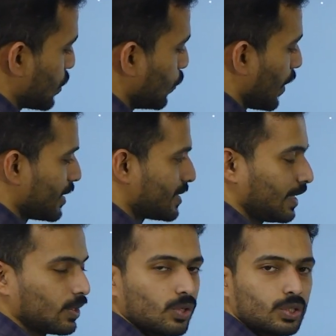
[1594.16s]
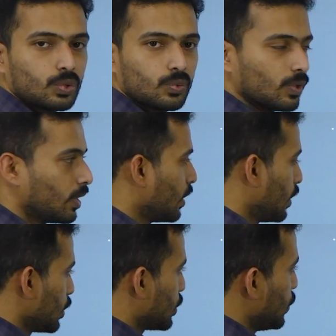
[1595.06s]
QA is equal to
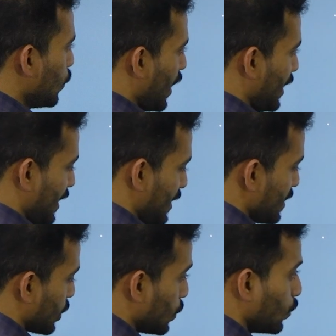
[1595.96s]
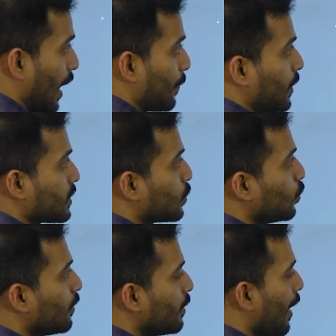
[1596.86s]
QA, it is QA plus
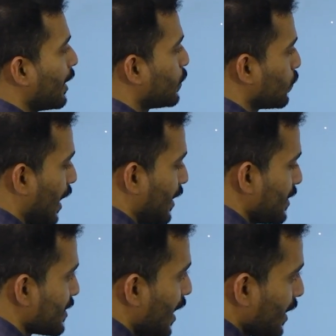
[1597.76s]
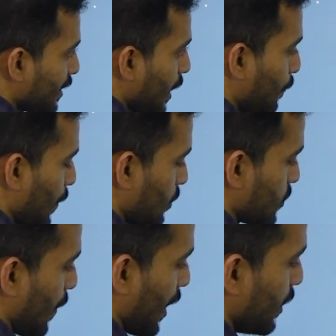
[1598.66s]
QB by 2, that is 3
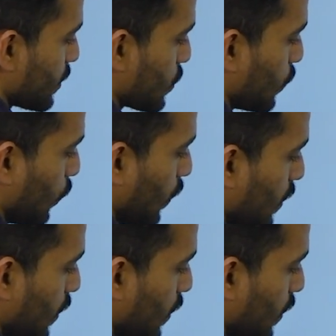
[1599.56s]
plus minus 2.